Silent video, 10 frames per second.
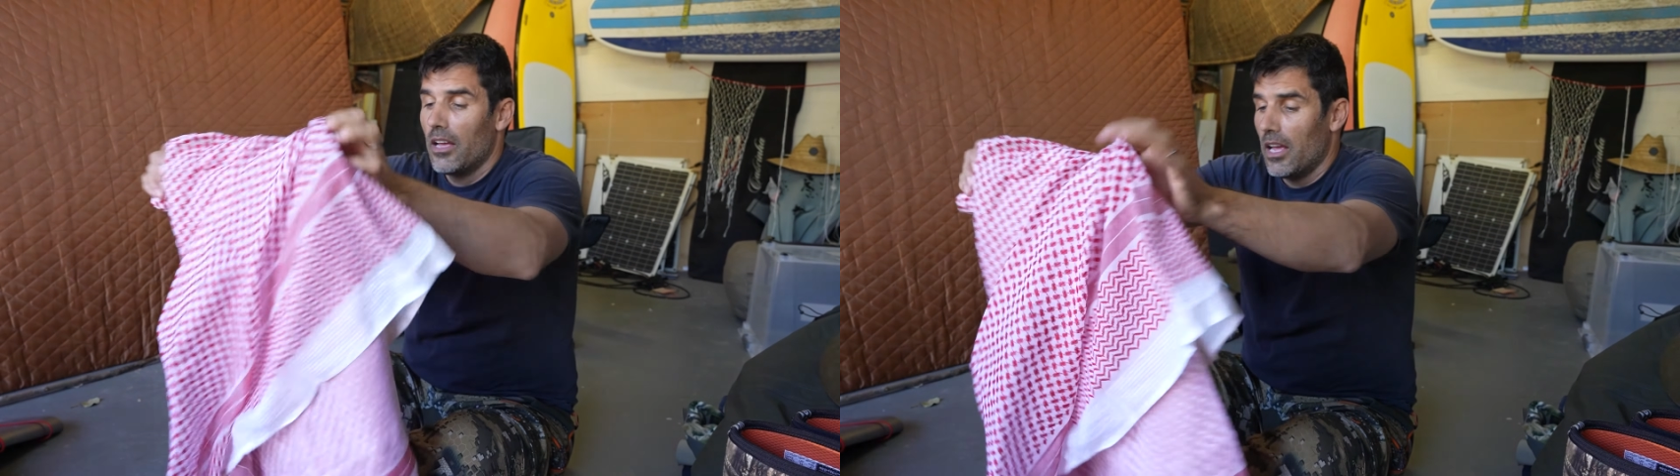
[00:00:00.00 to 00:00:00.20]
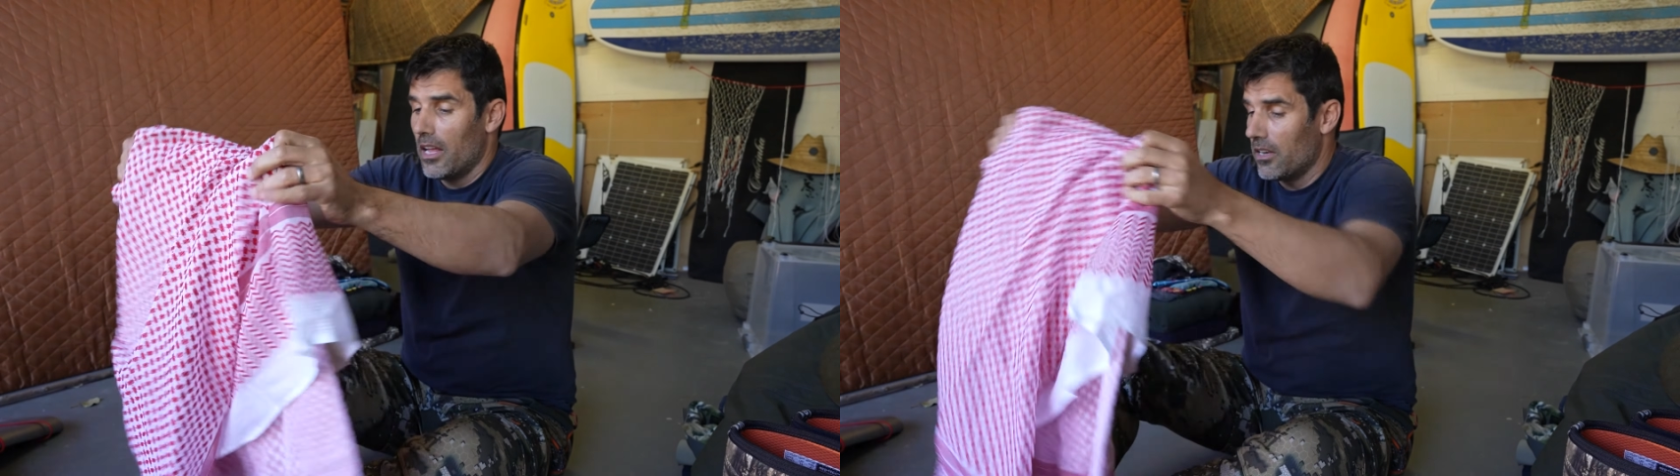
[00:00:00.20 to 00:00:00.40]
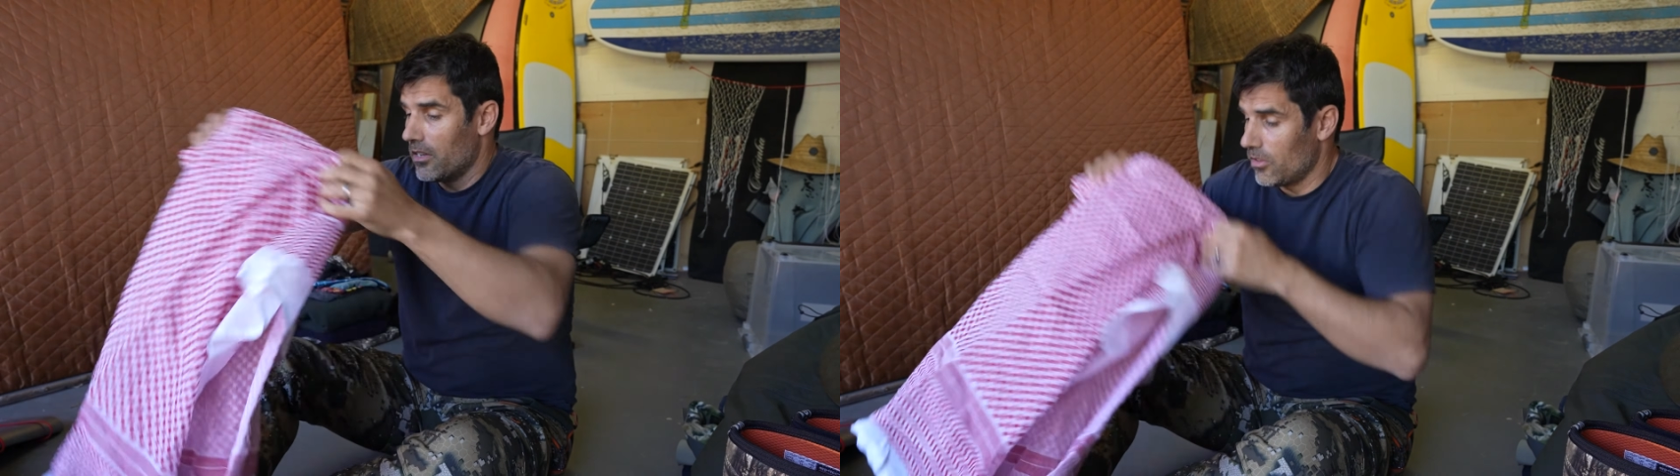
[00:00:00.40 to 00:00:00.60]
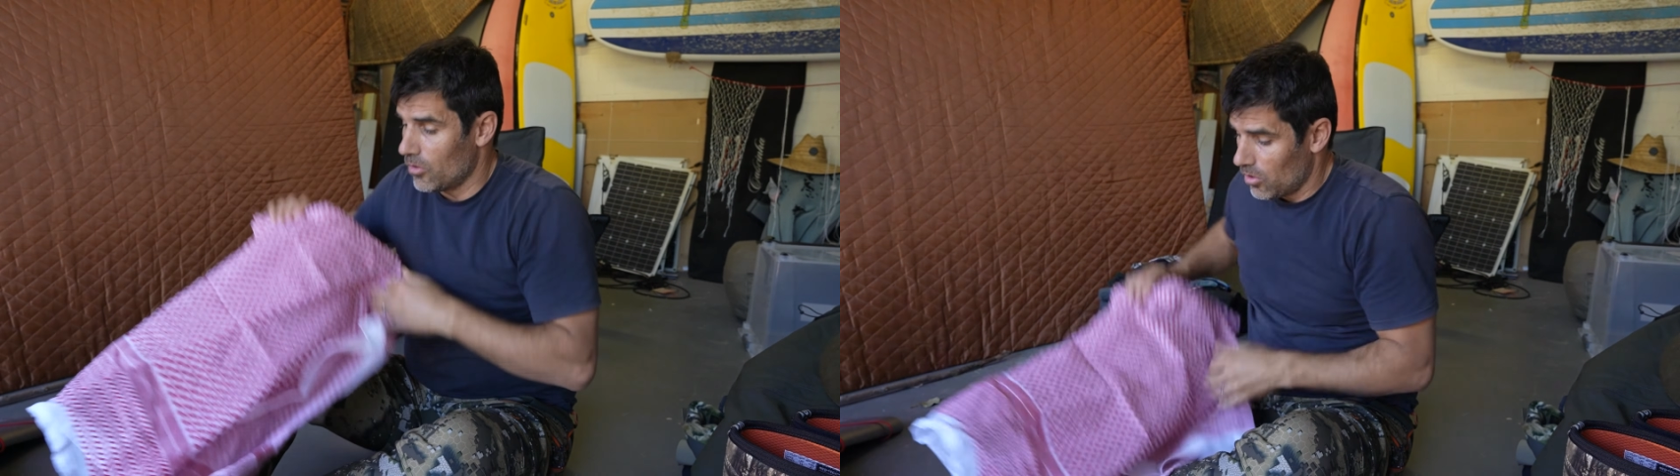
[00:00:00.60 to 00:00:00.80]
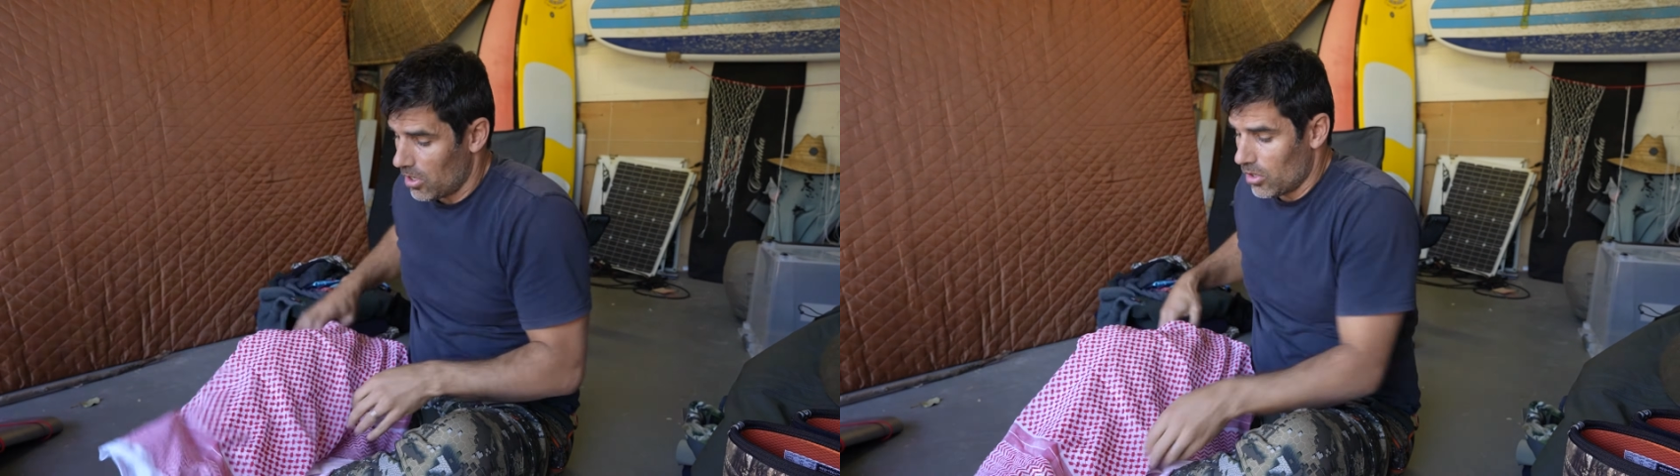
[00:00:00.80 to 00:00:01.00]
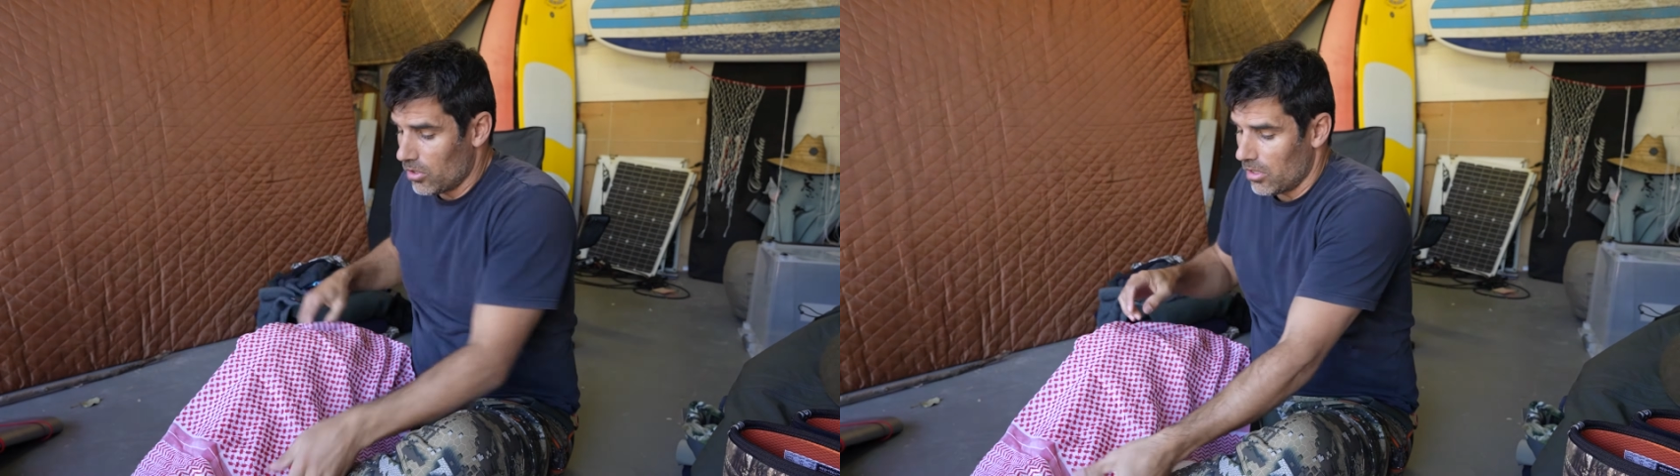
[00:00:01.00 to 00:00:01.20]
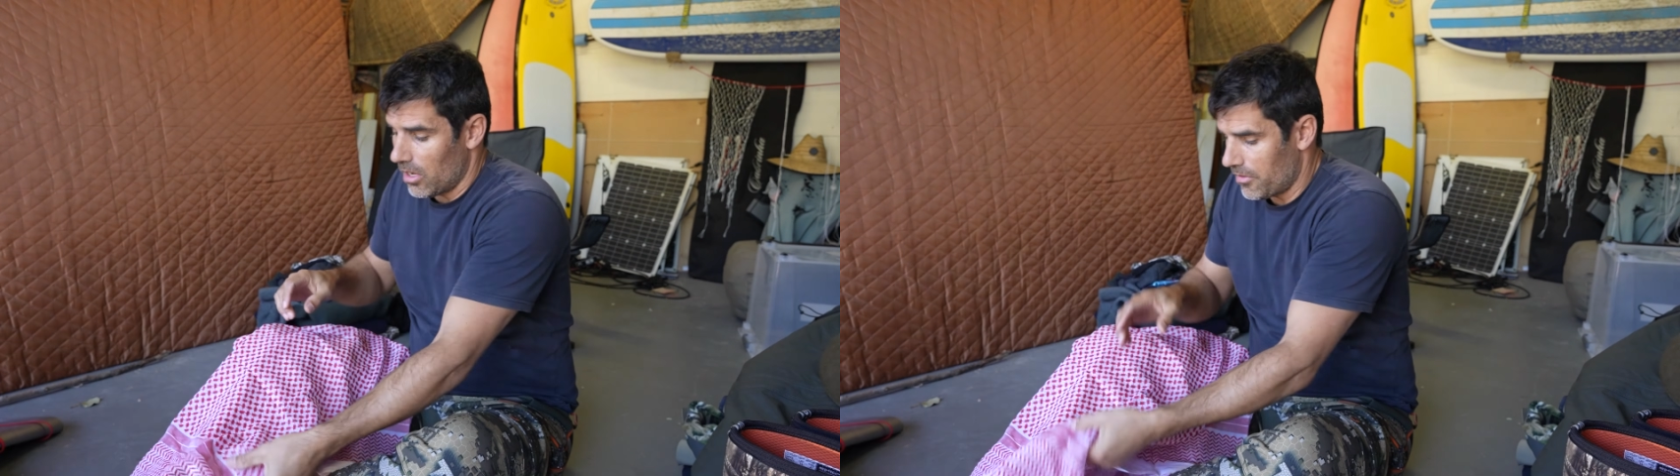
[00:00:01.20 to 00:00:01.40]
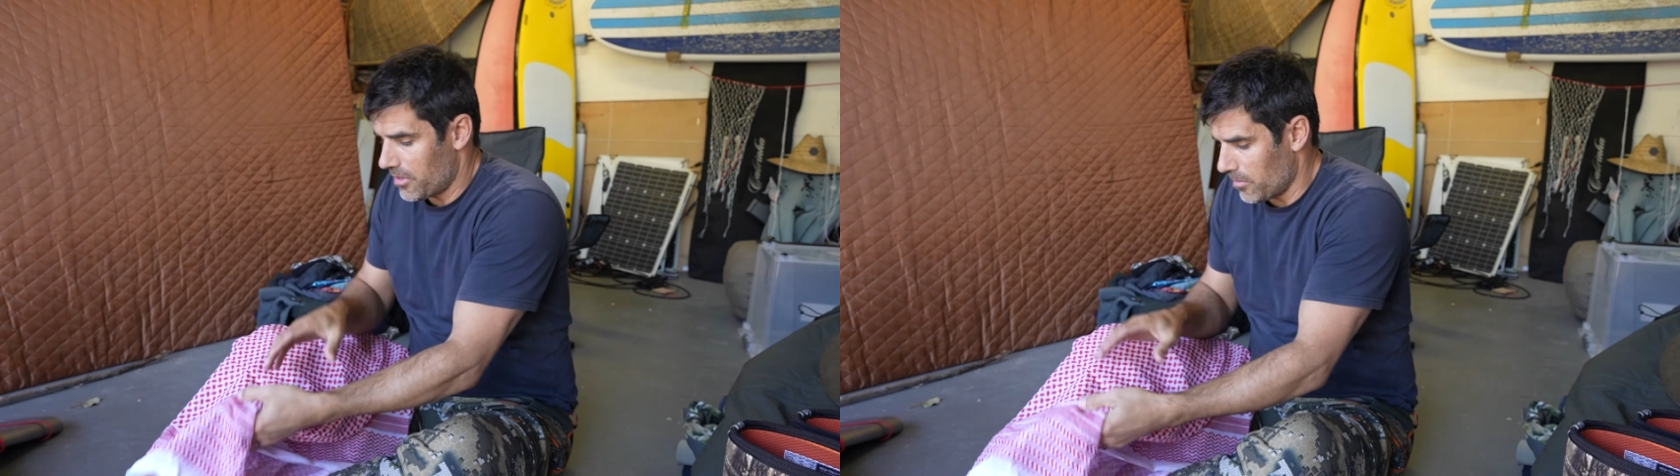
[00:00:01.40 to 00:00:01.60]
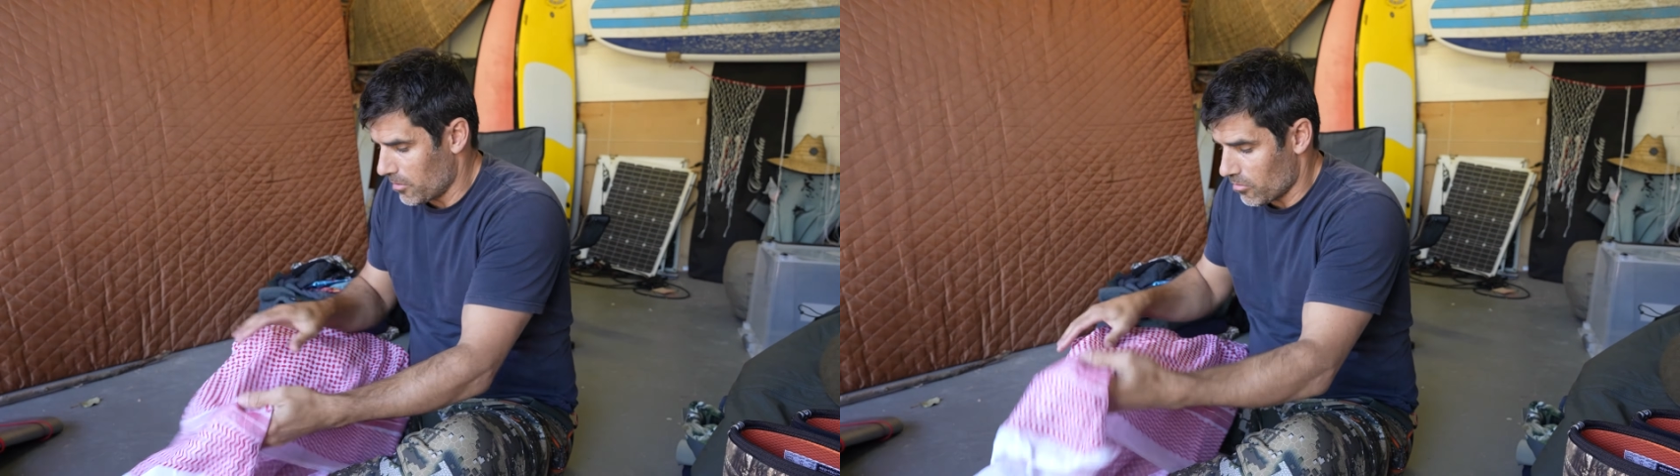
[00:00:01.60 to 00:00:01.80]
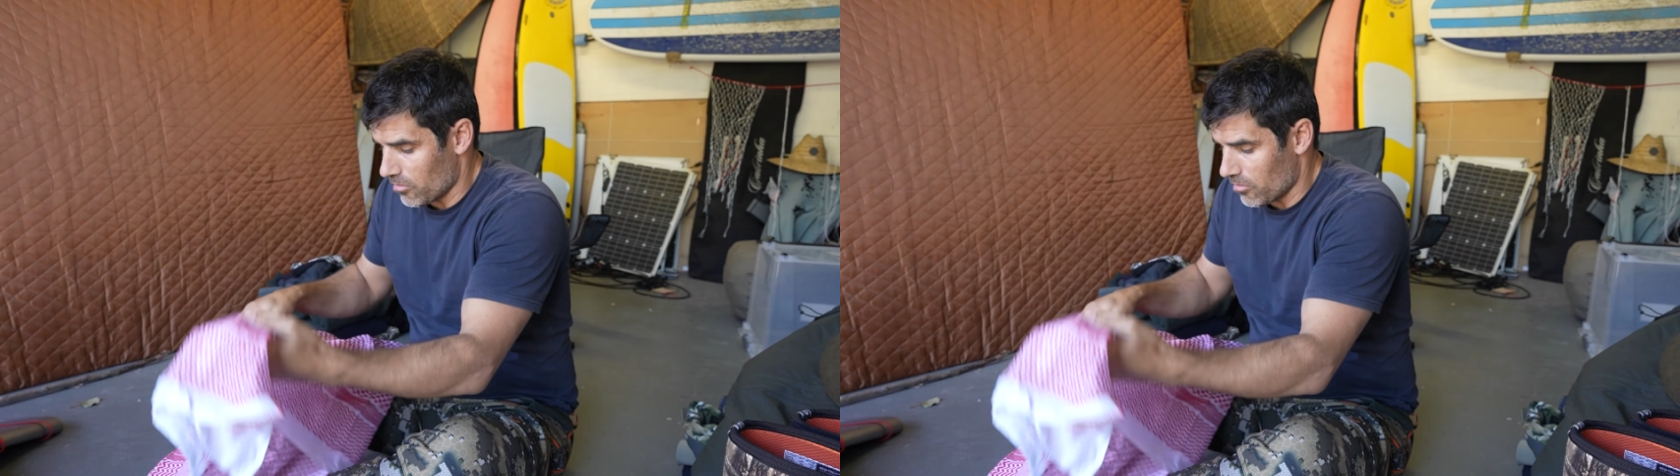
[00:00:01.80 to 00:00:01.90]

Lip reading: And your whole life can be